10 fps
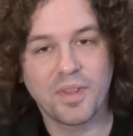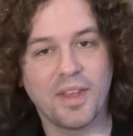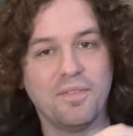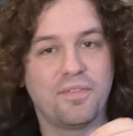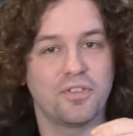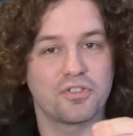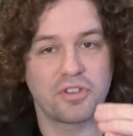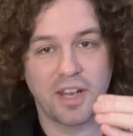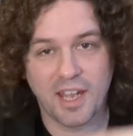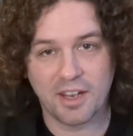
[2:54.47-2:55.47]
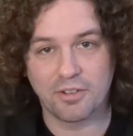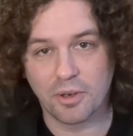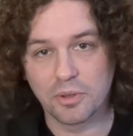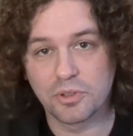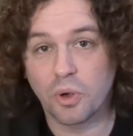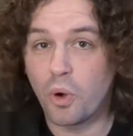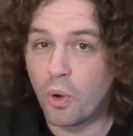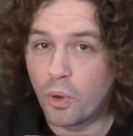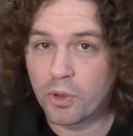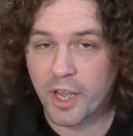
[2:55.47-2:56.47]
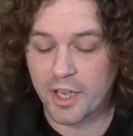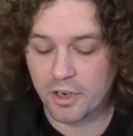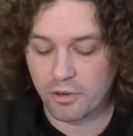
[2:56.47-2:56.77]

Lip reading: Infantry heroes all gain